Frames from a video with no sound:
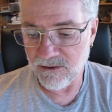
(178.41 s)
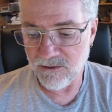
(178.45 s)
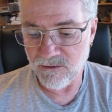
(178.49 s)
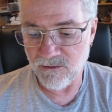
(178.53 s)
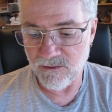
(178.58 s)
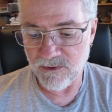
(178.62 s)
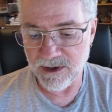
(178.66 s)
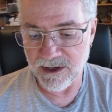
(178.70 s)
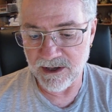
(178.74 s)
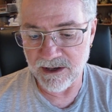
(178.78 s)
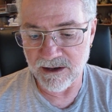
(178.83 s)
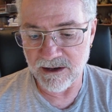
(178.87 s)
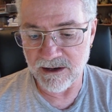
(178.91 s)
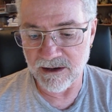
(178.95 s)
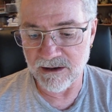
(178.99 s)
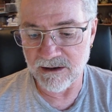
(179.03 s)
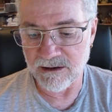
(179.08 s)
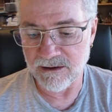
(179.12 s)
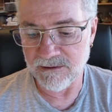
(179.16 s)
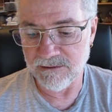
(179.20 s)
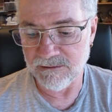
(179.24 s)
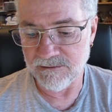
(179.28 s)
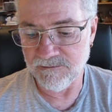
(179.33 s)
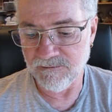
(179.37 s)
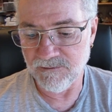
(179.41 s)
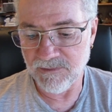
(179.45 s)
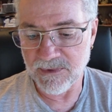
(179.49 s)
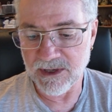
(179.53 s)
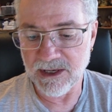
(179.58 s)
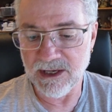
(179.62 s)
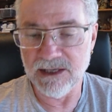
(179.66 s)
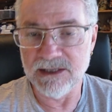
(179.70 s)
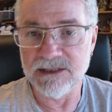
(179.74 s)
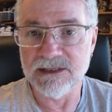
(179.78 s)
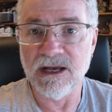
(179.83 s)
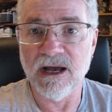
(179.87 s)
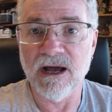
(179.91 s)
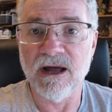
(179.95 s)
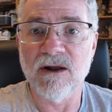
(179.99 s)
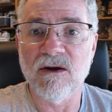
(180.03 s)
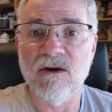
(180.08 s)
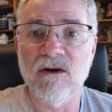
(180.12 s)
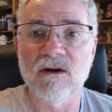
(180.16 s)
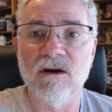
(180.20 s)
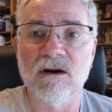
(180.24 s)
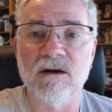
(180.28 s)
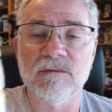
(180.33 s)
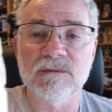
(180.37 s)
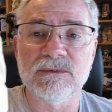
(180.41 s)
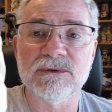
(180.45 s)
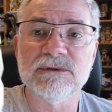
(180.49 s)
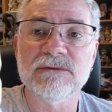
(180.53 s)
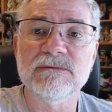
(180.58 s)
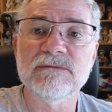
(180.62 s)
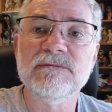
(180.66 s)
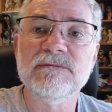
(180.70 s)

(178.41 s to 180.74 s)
where he's got arms.